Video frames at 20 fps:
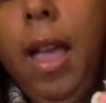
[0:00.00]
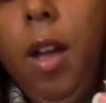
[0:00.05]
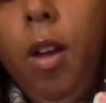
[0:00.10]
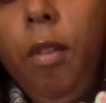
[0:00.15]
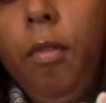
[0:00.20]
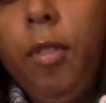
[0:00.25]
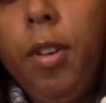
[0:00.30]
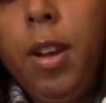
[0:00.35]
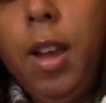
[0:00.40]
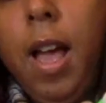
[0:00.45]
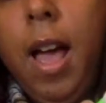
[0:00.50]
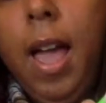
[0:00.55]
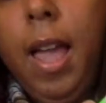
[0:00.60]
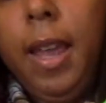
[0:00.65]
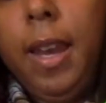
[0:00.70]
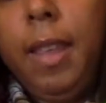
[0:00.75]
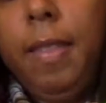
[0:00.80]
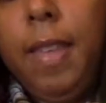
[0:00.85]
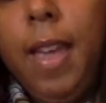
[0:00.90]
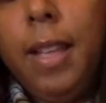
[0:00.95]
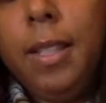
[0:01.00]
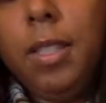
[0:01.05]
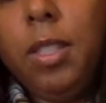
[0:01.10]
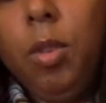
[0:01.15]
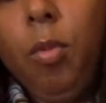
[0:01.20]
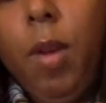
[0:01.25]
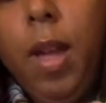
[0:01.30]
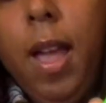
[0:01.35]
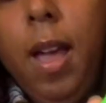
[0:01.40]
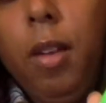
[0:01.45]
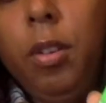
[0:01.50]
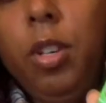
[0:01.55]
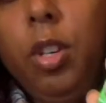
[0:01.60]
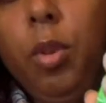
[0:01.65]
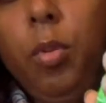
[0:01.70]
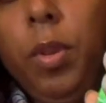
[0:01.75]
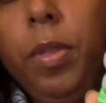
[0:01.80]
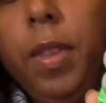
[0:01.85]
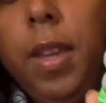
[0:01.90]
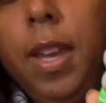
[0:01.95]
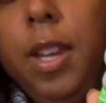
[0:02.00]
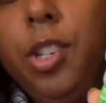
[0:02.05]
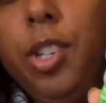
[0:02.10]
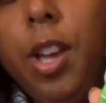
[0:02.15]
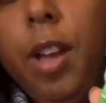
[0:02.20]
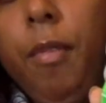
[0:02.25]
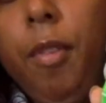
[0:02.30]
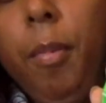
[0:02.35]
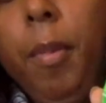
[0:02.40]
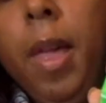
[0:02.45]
overnight. And that's the way I'll do with each of them.